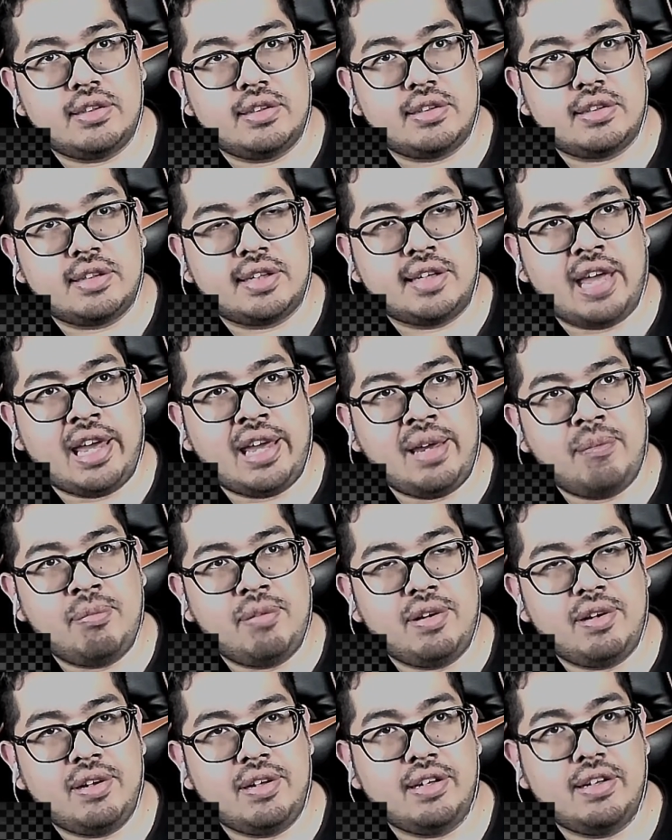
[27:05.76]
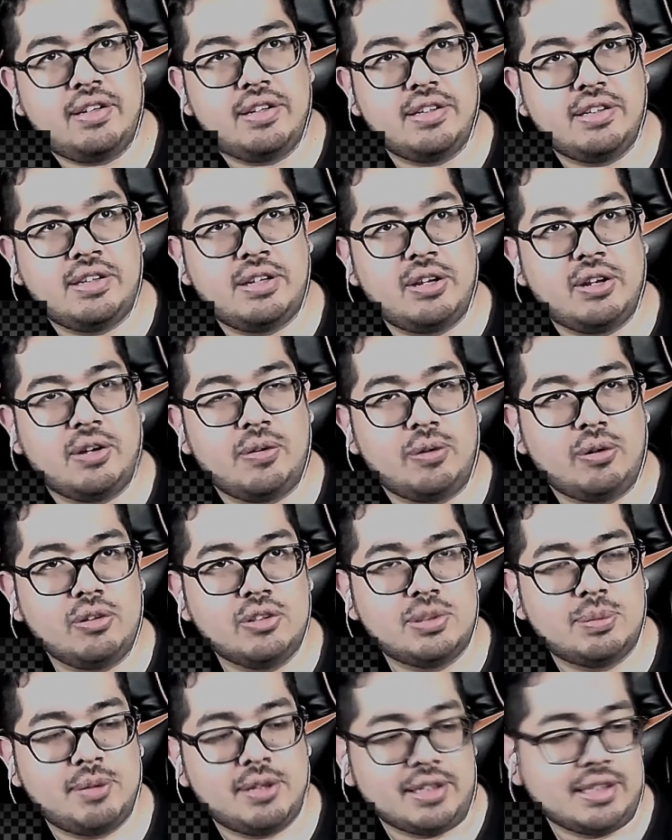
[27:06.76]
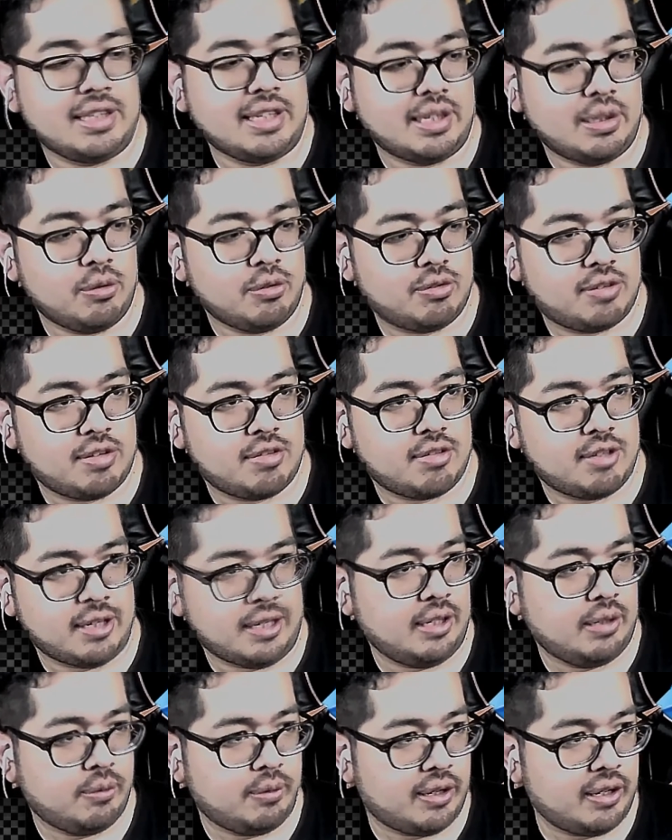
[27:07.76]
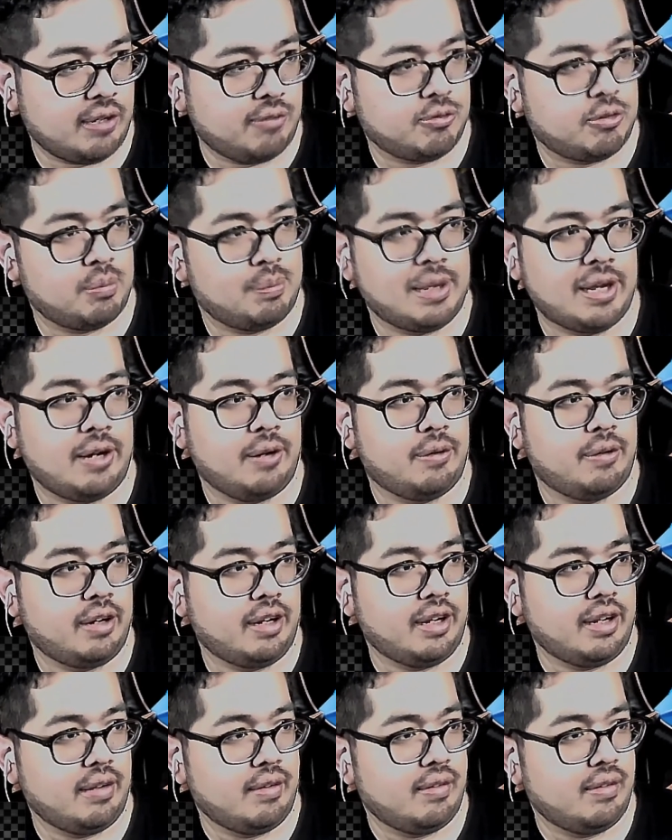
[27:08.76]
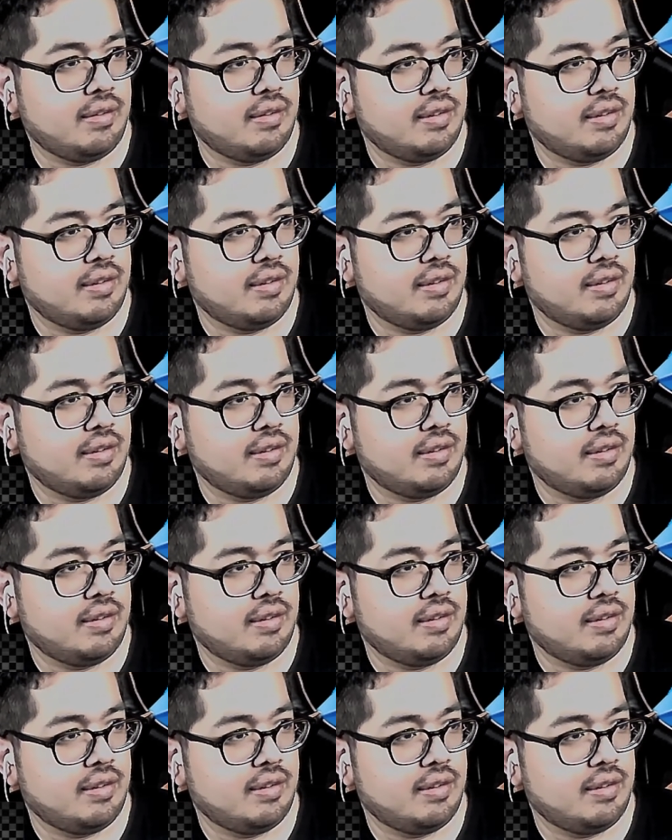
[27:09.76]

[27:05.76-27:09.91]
The game, you know, ultimately he was deciding right off the bat, right?